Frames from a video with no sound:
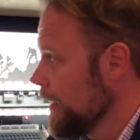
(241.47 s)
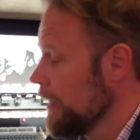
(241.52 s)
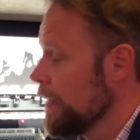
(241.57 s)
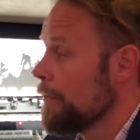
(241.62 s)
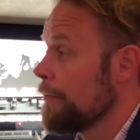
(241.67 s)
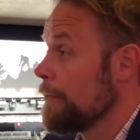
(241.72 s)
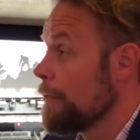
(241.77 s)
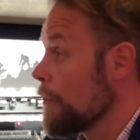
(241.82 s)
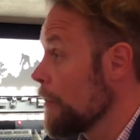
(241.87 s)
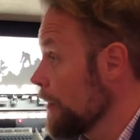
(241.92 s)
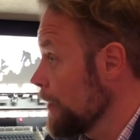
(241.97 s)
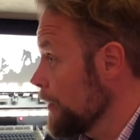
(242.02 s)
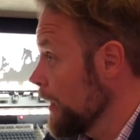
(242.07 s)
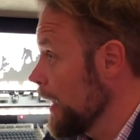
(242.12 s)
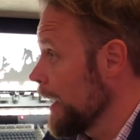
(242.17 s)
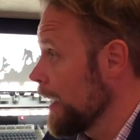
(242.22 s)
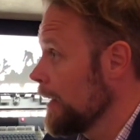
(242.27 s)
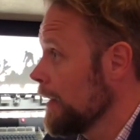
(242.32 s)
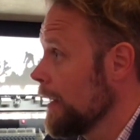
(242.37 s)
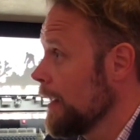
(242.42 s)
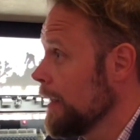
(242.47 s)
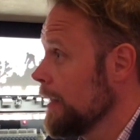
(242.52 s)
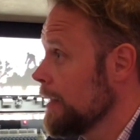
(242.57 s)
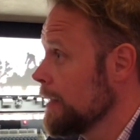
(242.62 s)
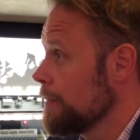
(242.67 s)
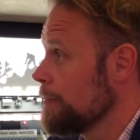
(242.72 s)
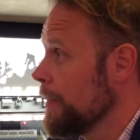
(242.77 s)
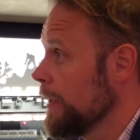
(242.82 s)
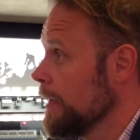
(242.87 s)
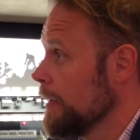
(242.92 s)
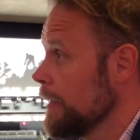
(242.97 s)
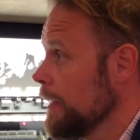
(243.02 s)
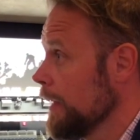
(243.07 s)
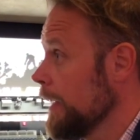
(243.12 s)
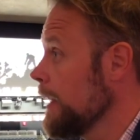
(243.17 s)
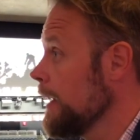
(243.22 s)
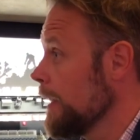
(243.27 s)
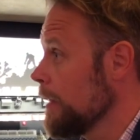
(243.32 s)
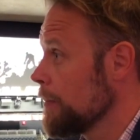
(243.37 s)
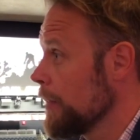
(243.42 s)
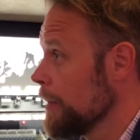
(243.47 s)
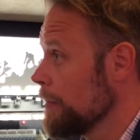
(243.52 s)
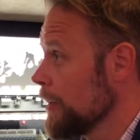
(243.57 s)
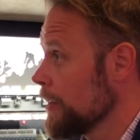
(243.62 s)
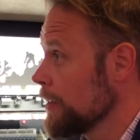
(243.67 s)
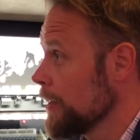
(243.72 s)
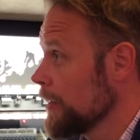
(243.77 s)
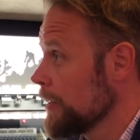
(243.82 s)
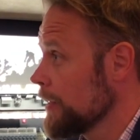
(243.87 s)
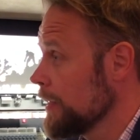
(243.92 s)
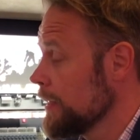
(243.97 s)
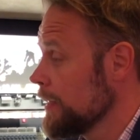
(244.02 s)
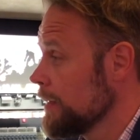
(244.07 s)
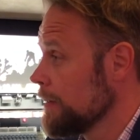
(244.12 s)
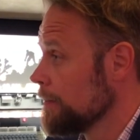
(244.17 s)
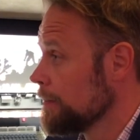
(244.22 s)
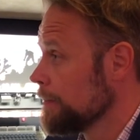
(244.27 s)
the fourth line that he has been leading pretty much all season?